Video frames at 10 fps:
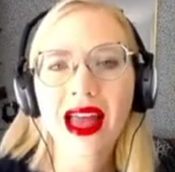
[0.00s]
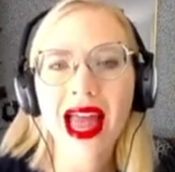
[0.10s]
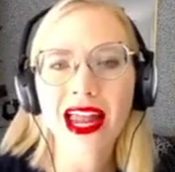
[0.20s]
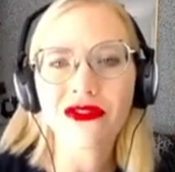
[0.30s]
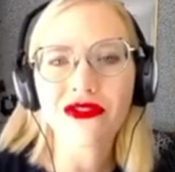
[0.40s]

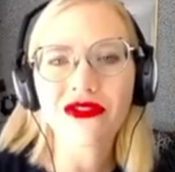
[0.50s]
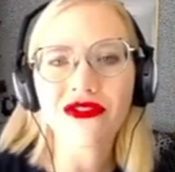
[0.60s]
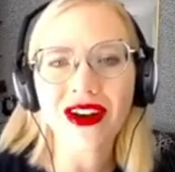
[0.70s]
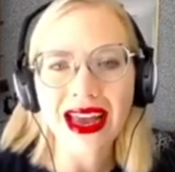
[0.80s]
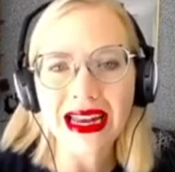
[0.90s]
and
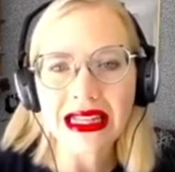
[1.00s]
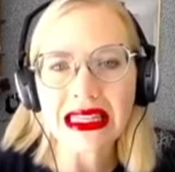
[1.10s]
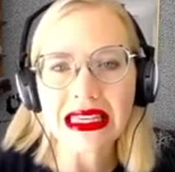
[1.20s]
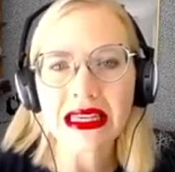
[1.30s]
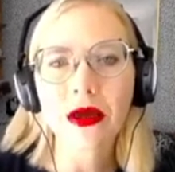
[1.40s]

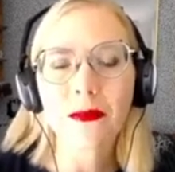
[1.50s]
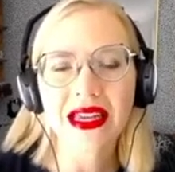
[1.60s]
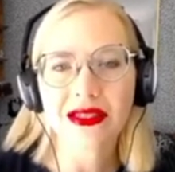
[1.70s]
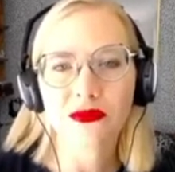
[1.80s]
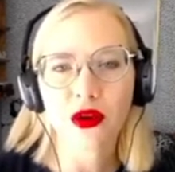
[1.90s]
finally make
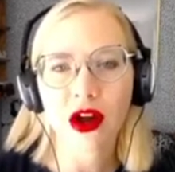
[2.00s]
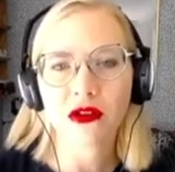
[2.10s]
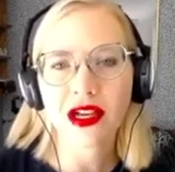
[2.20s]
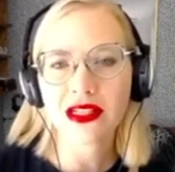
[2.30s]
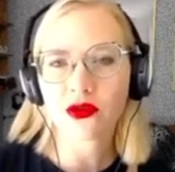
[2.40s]
some
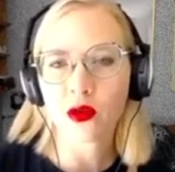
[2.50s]
progress